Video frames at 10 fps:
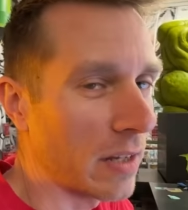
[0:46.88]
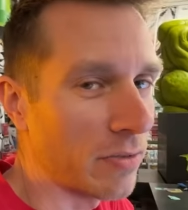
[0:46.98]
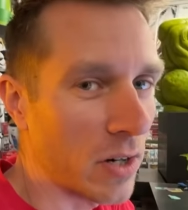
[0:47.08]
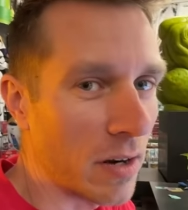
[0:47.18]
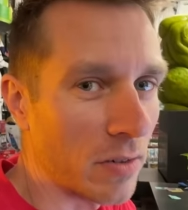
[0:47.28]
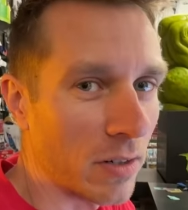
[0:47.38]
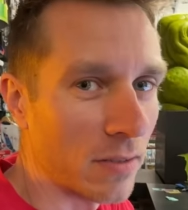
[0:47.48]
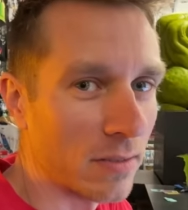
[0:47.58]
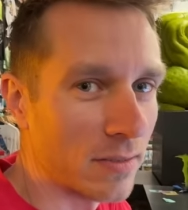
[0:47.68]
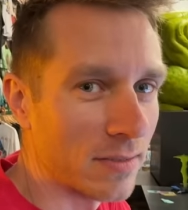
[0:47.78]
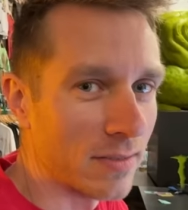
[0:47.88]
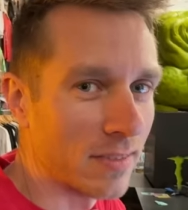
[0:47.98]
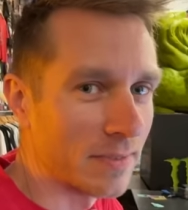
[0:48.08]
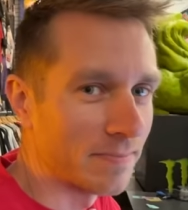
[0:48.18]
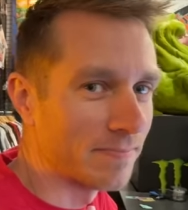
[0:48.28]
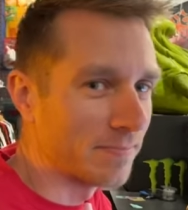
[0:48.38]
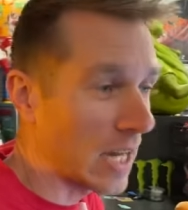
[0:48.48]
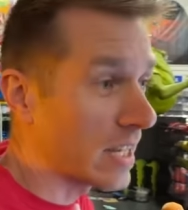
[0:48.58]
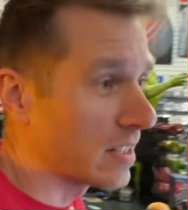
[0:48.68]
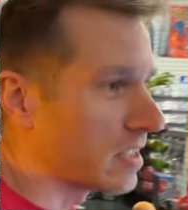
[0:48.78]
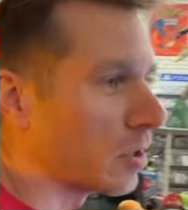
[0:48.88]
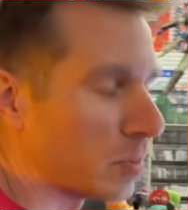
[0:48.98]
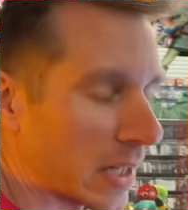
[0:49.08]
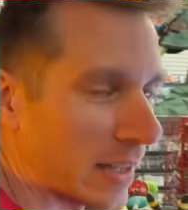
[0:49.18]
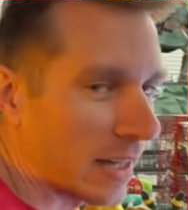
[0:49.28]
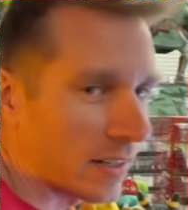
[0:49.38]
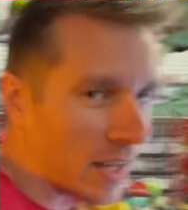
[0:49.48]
forever. It's a good one. I could still play that. So